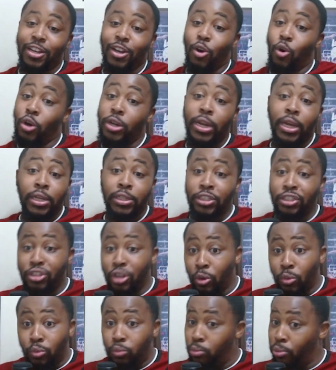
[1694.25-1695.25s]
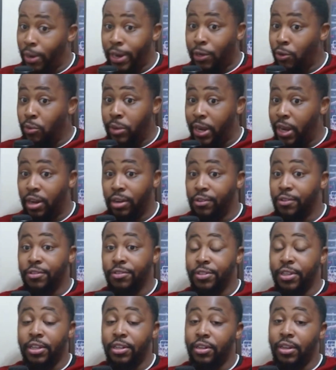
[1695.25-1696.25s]
Or they can just go brand new
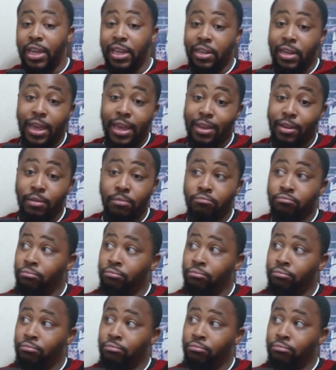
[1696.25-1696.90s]
characters in a